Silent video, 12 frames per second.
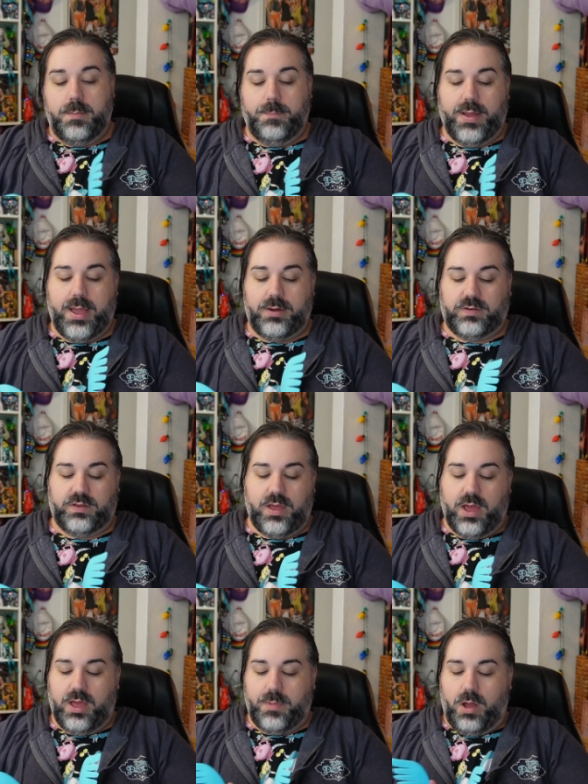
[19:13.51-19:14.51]
but
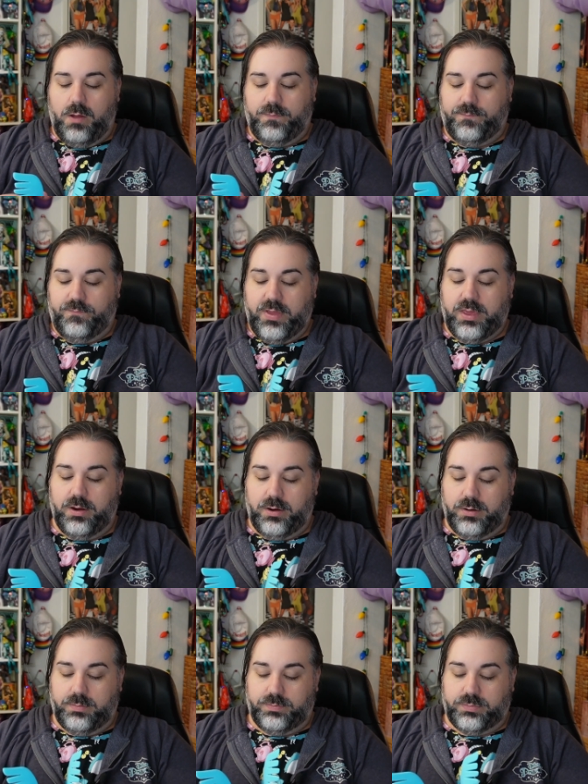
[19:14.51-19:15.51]
um, I'll
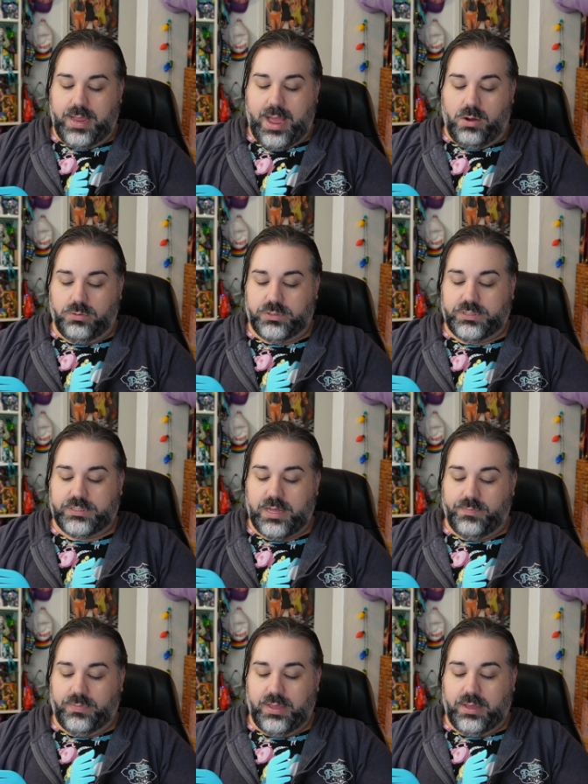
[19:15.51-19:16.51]
figure out
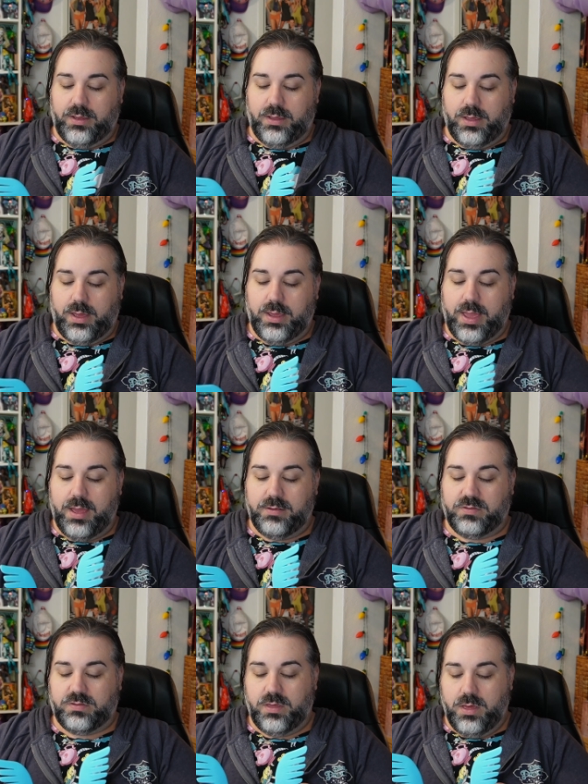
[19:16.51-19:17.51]
something, I
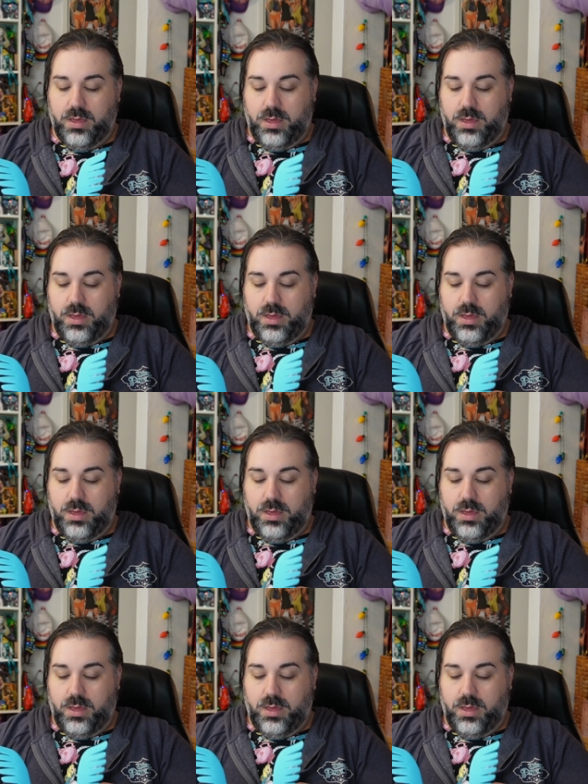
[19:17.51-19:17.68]
guess,